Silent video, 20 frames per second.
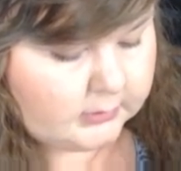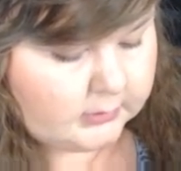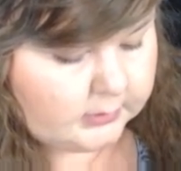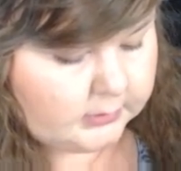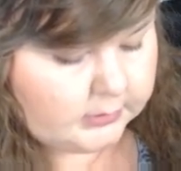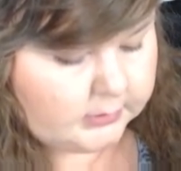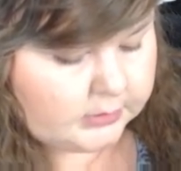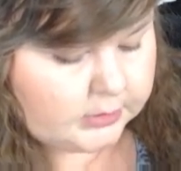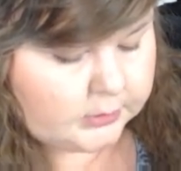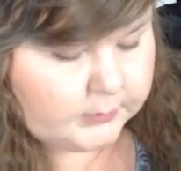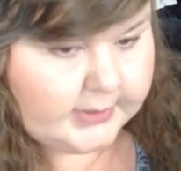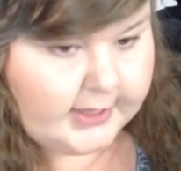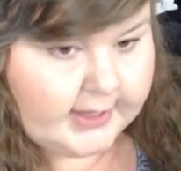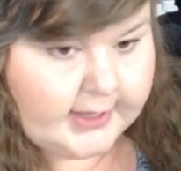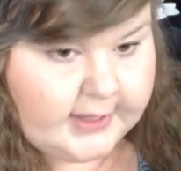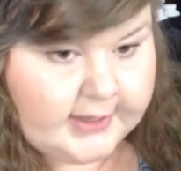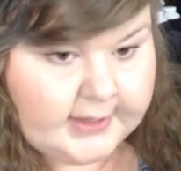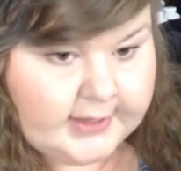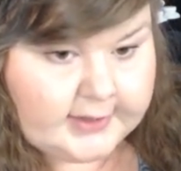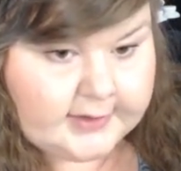usually we
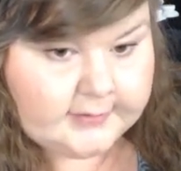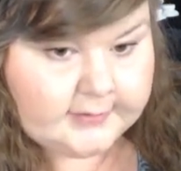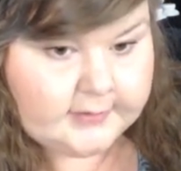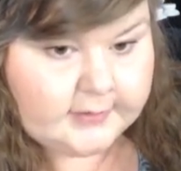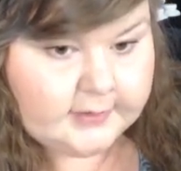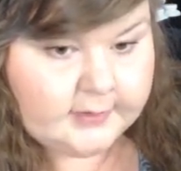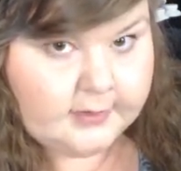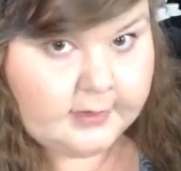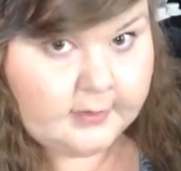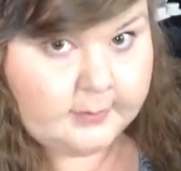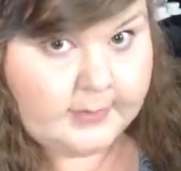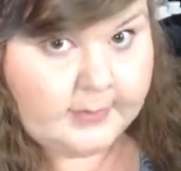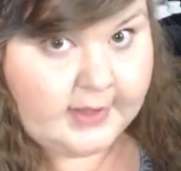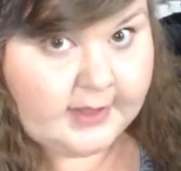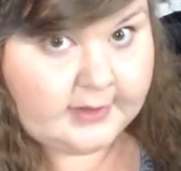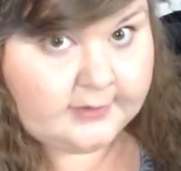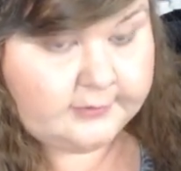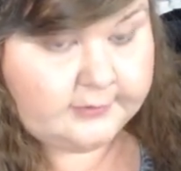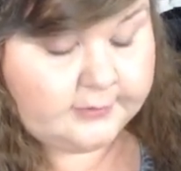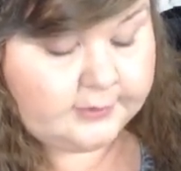have the
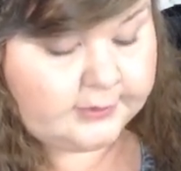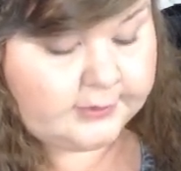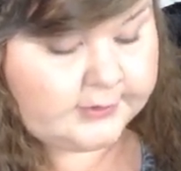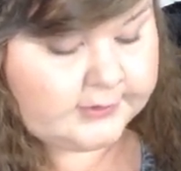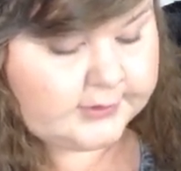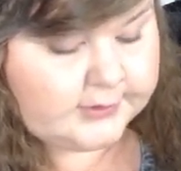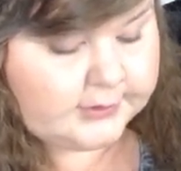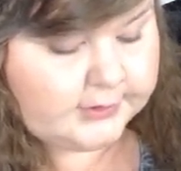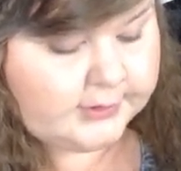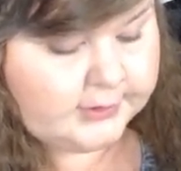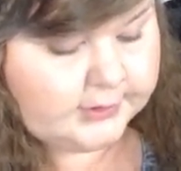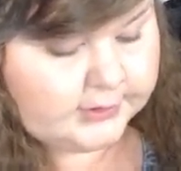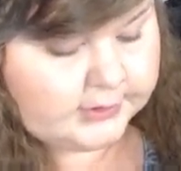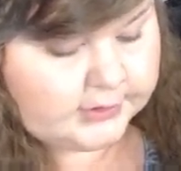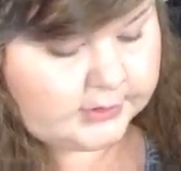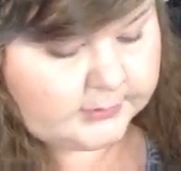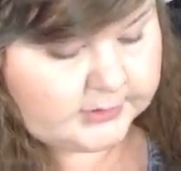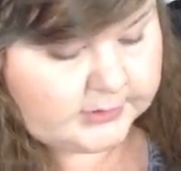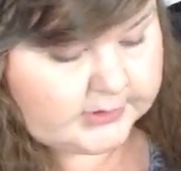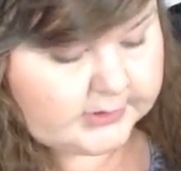bag first.
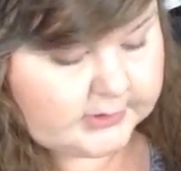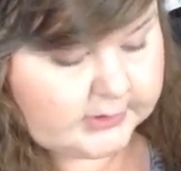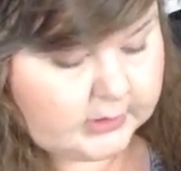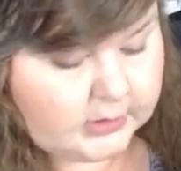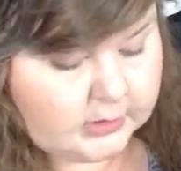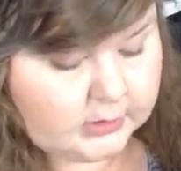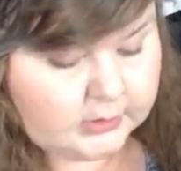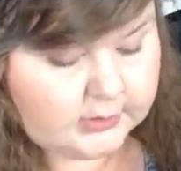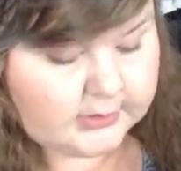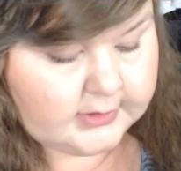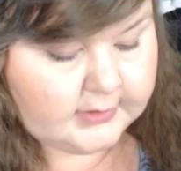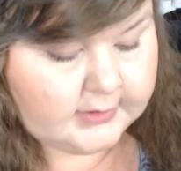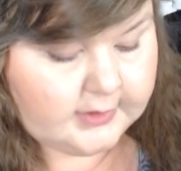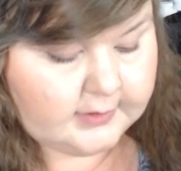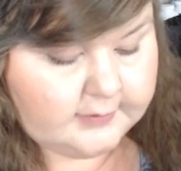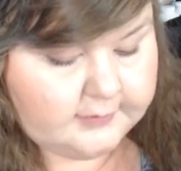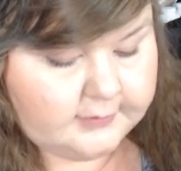So I'm just going to look at that